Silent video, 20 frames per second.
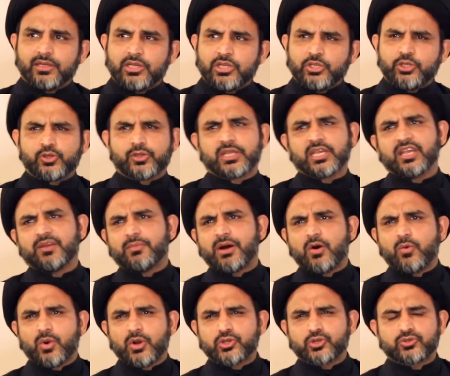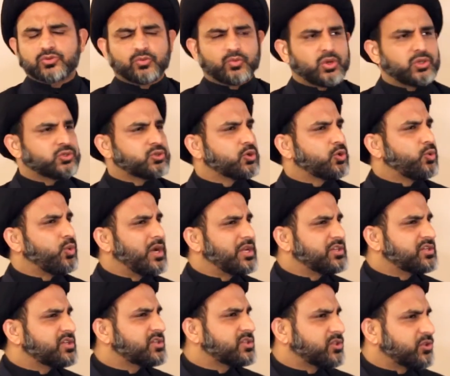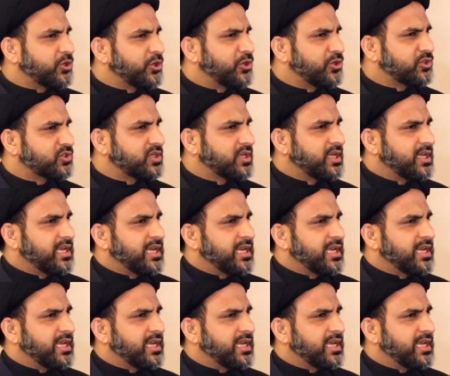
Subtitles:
Do you think Imam wants to quench his thirst?